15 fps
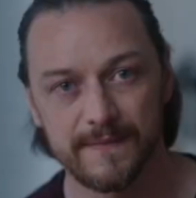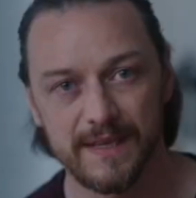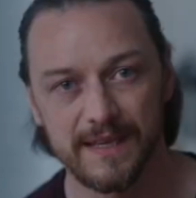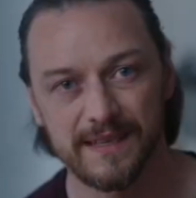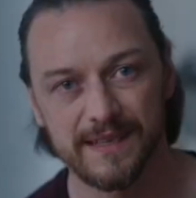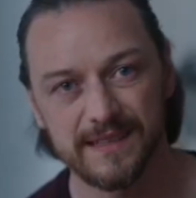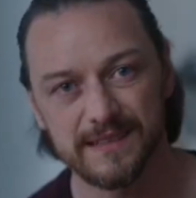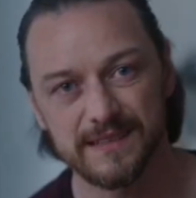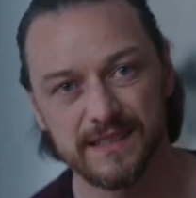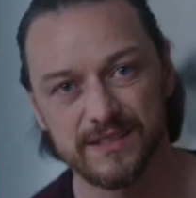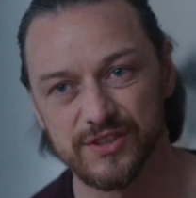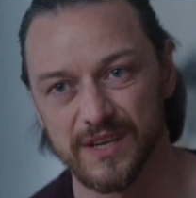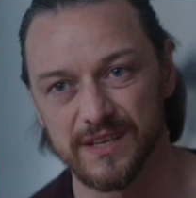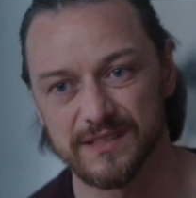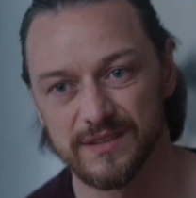I think there's this
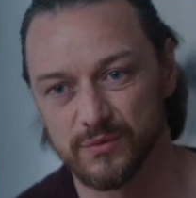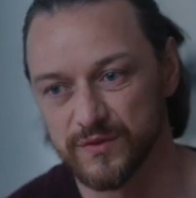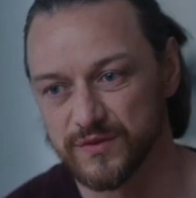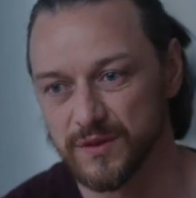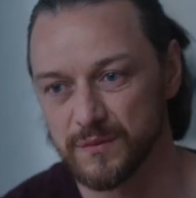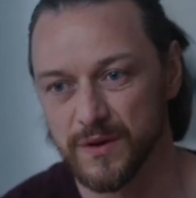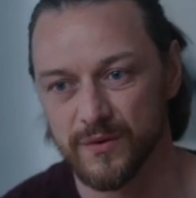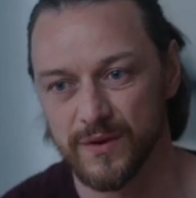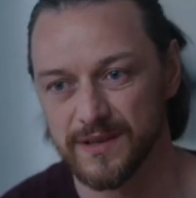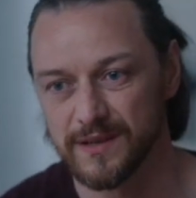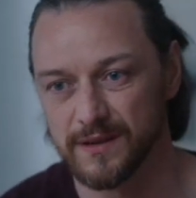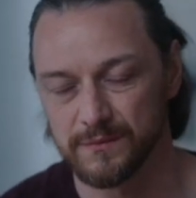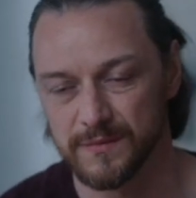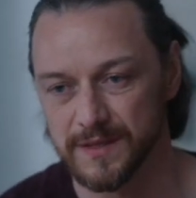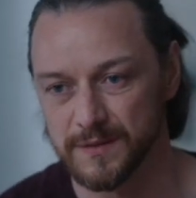chance that we'll somehow end up
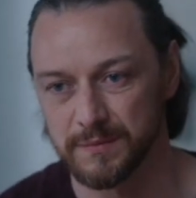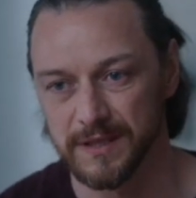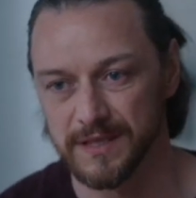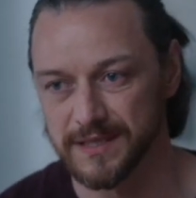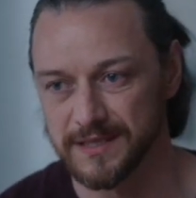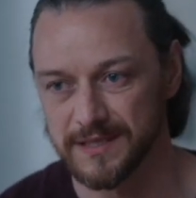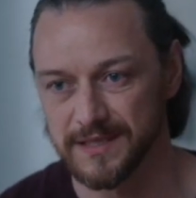in this place